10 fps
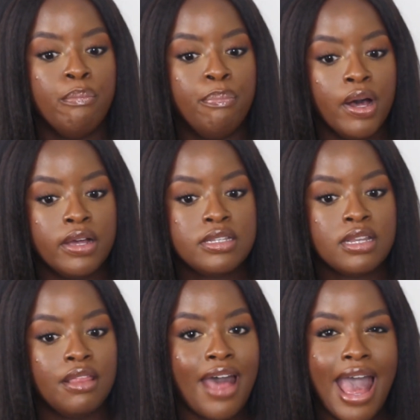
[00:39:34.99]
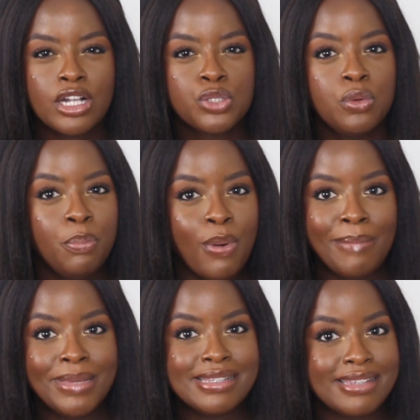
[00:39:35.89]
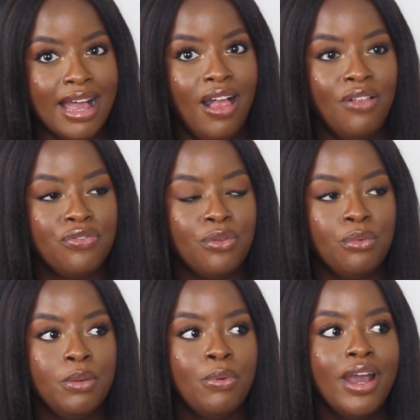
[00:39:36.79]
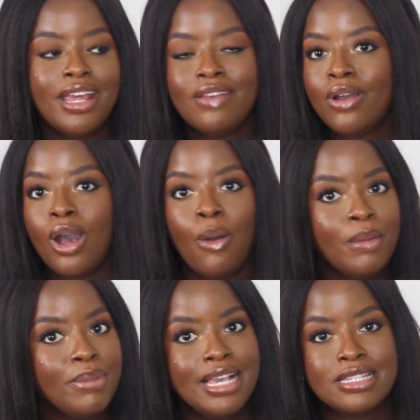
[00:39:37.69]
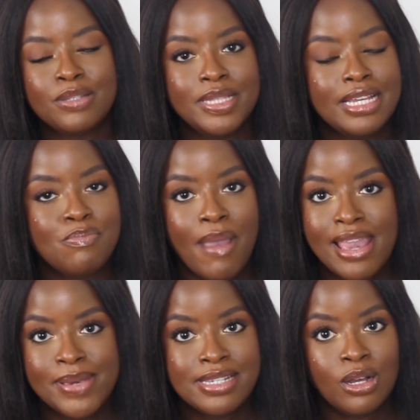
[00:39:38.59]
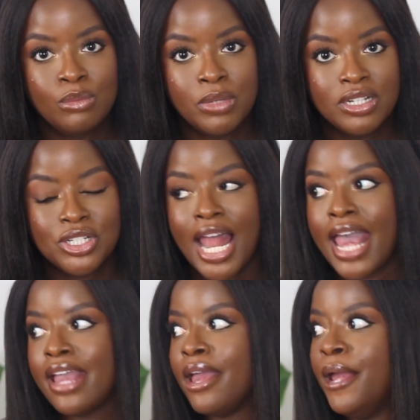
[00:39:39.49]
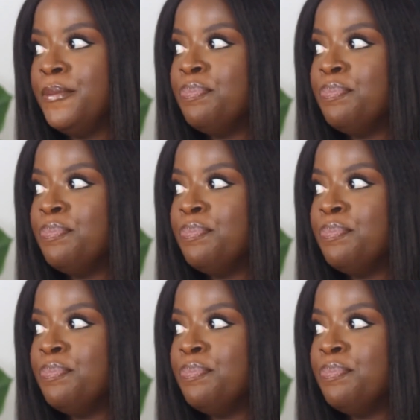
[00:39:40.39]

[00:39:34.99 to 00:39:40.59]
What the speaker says: But the actual pram itself, we weren't even going places with this baby so much. Like,